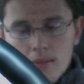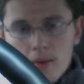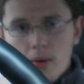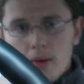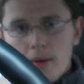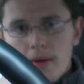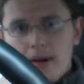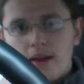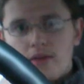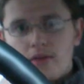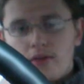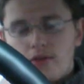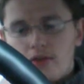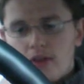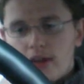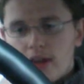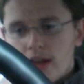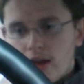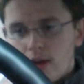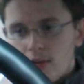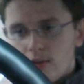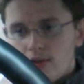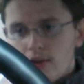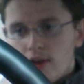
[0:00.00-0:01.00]
What about
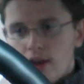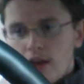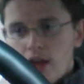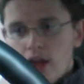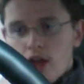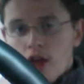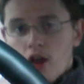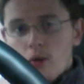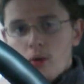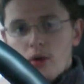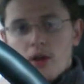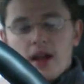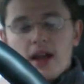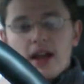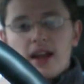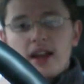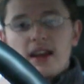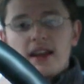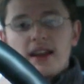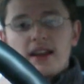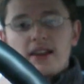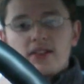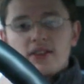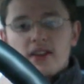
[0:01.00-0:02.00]
everything else? Well,
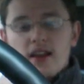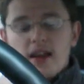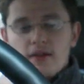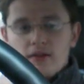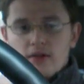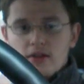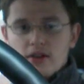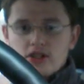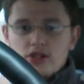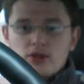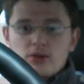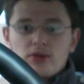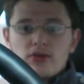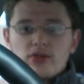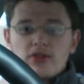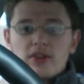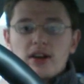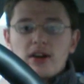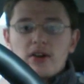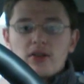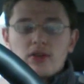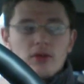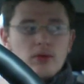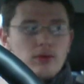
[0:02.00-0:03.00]
handling's average. You'll
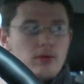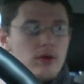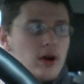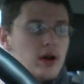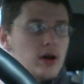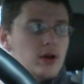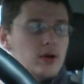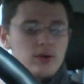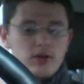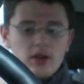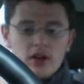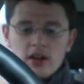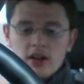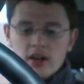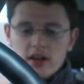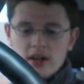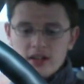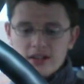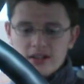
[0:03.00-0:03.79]
stay on the road.